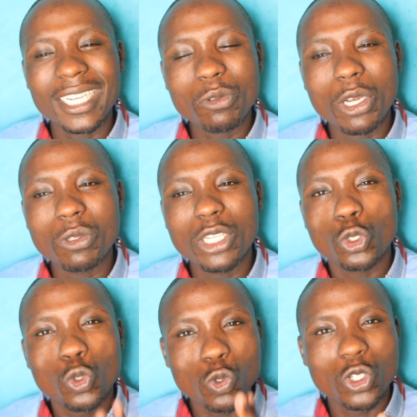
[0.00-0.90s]
using
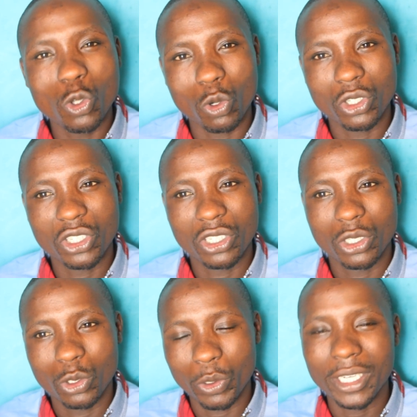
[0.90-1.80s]
two stones
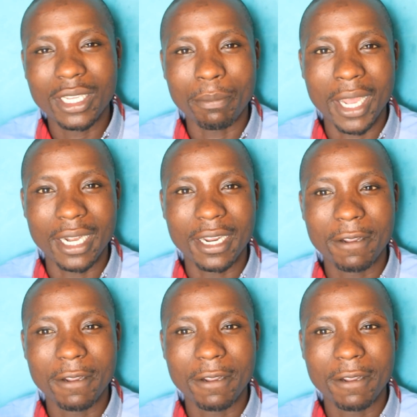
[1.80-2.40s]
to eat the bird.